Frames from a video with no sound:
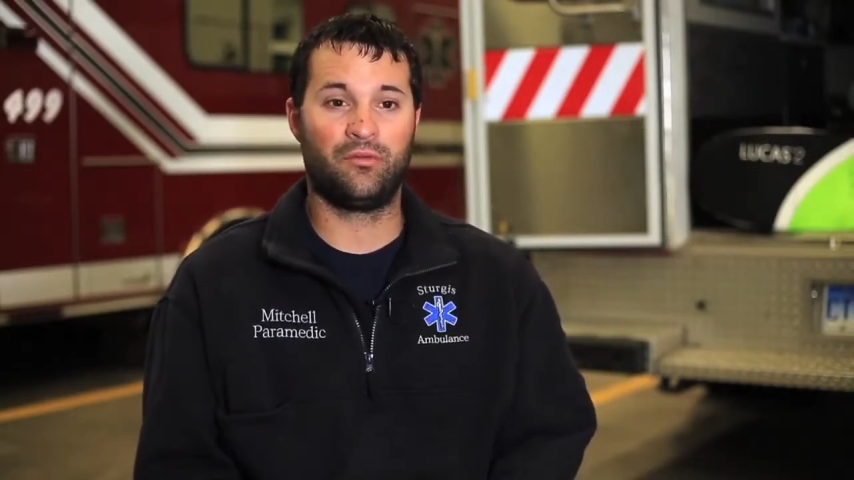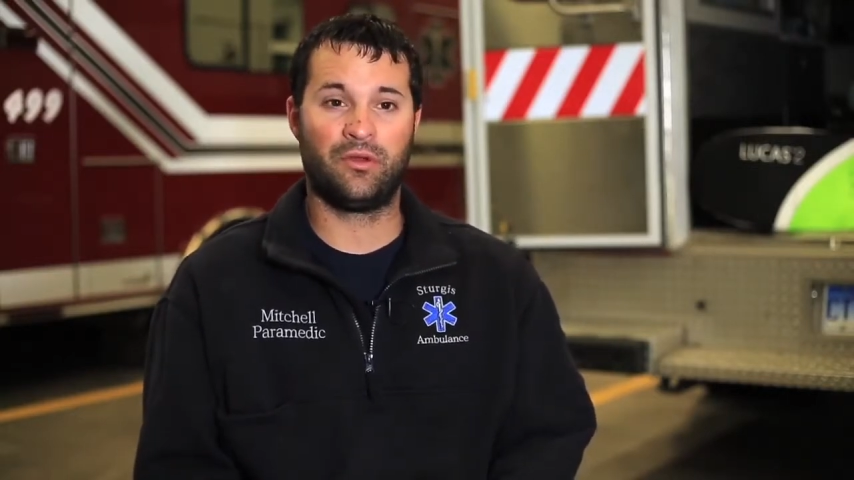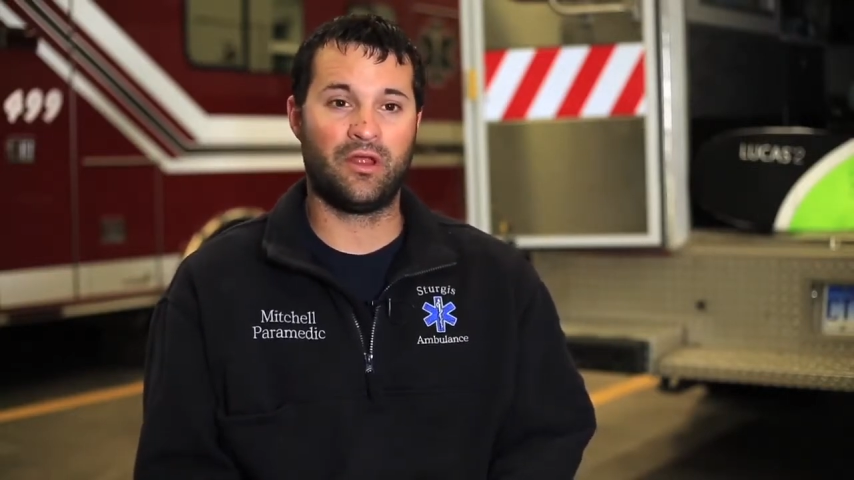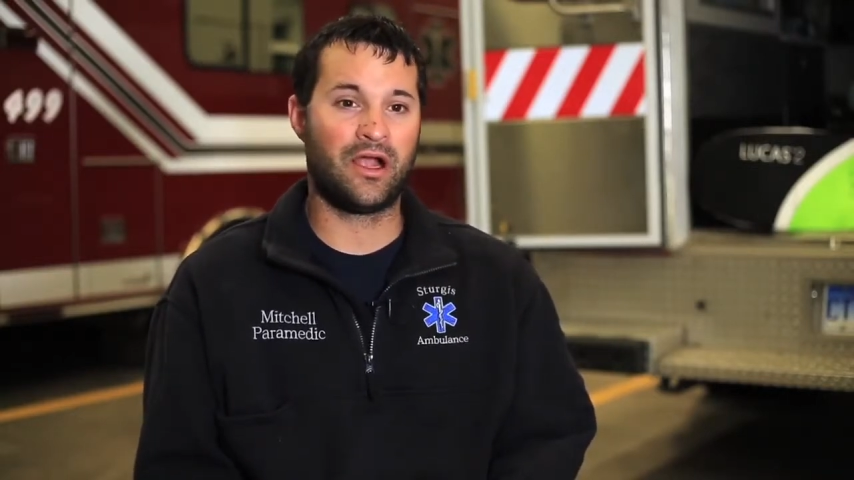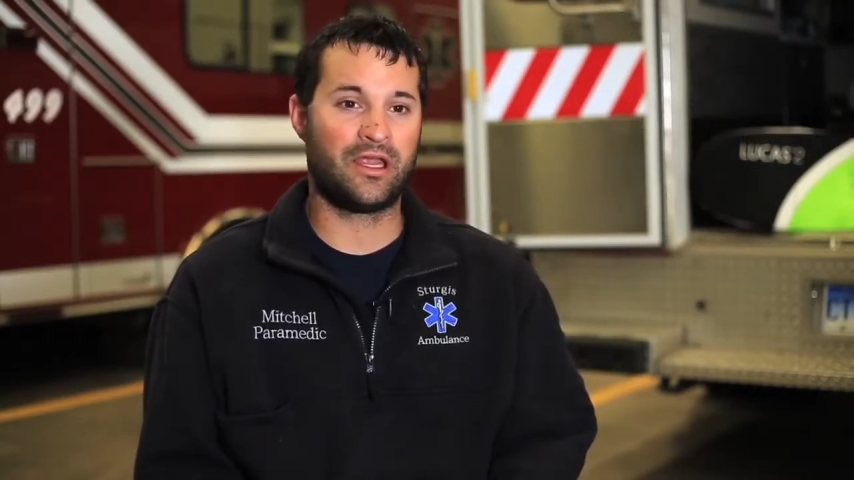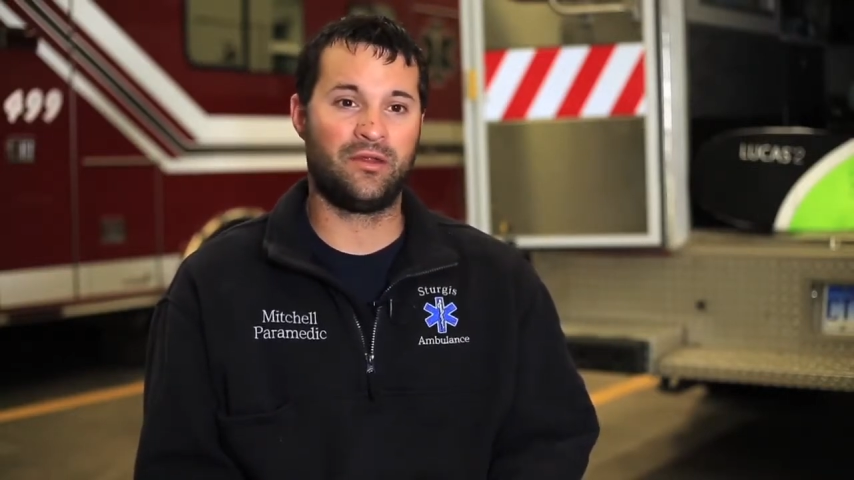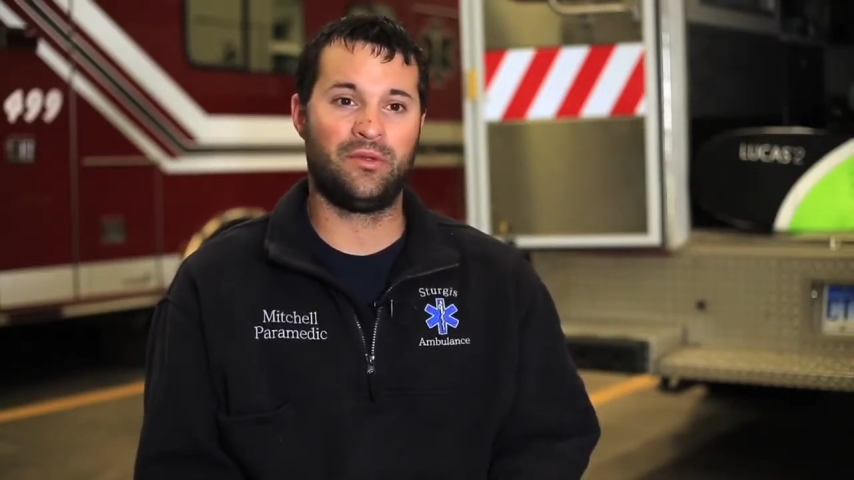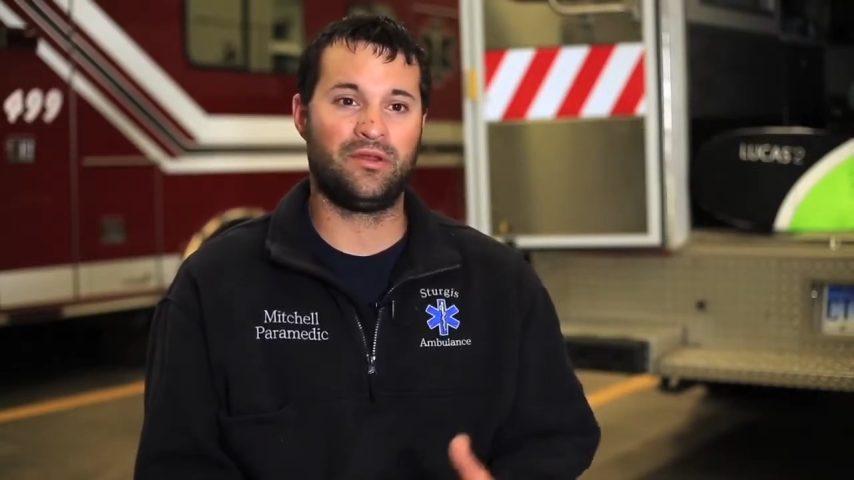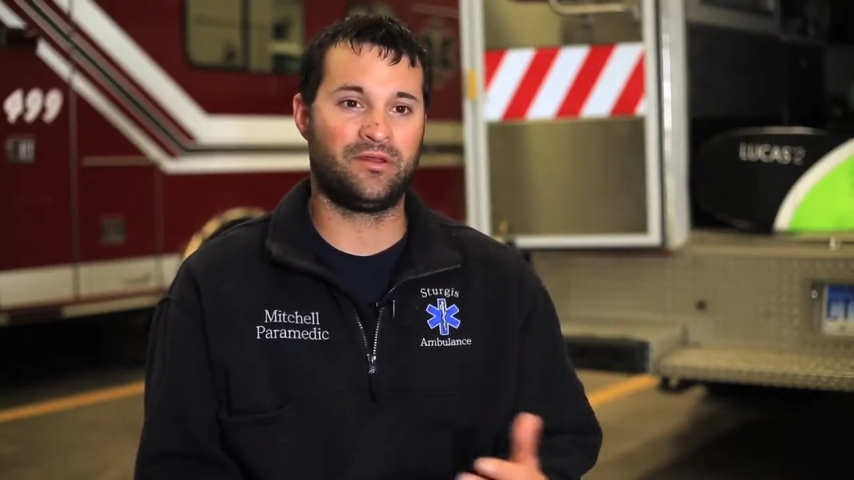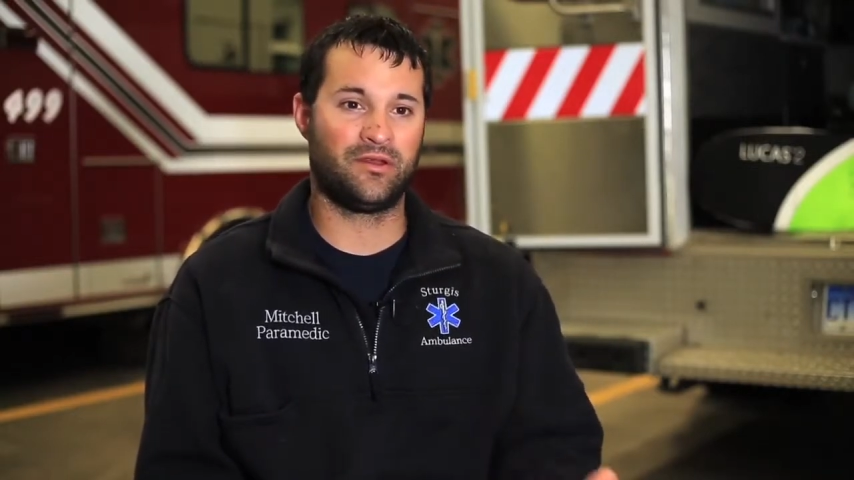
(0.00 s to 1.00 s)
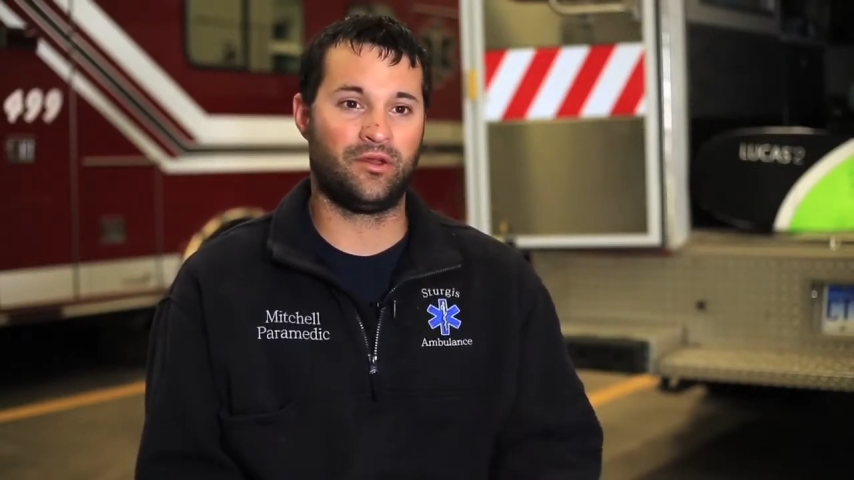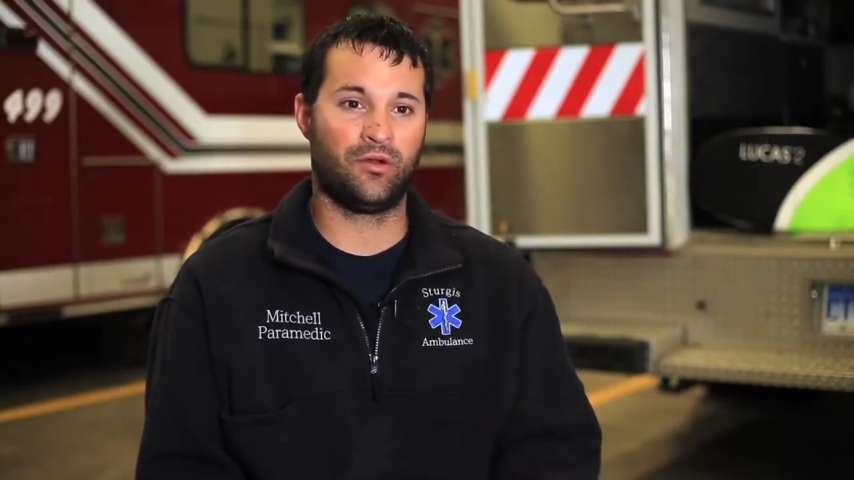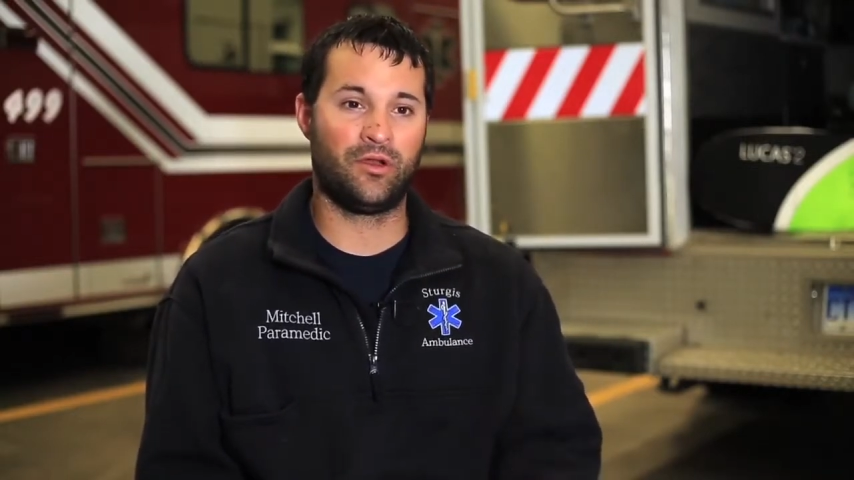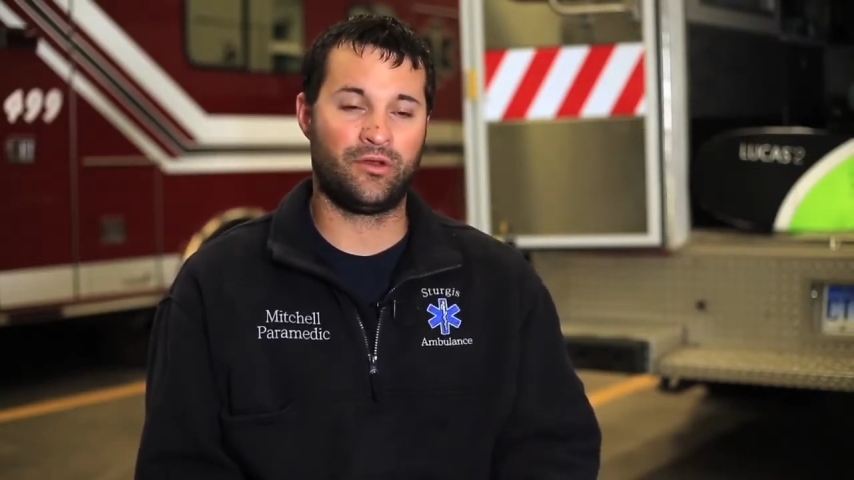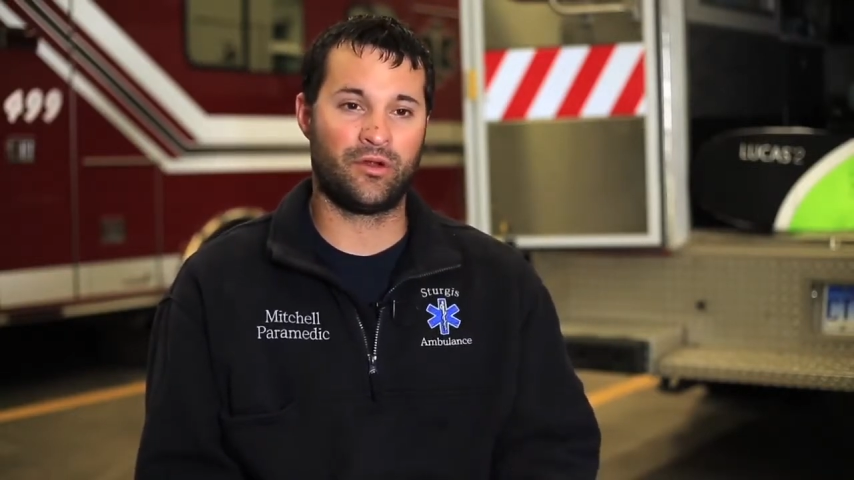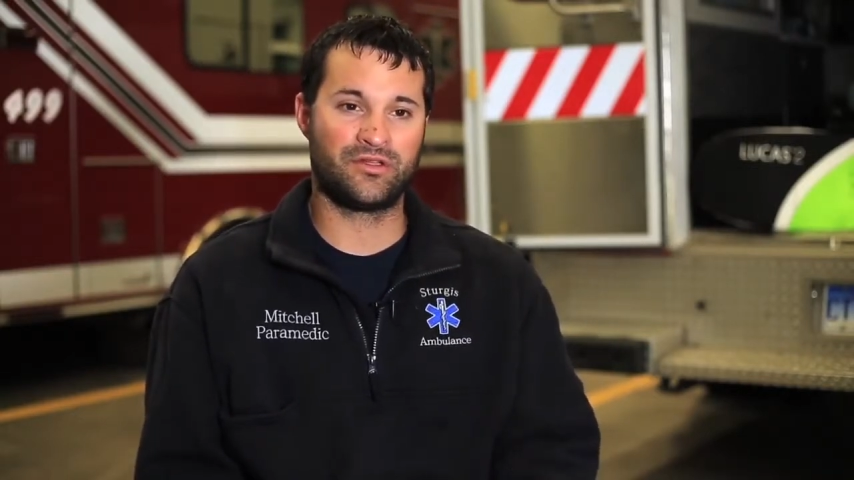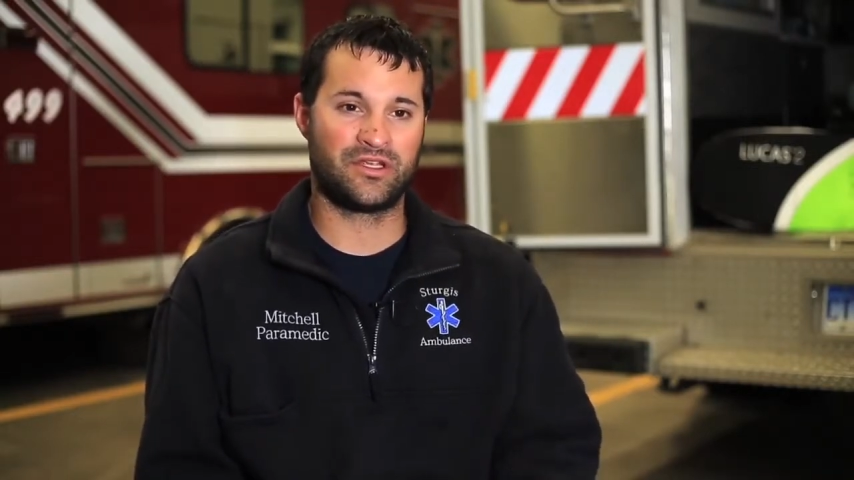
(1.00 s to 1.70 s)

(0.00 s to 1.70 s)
When we're locking them into, into our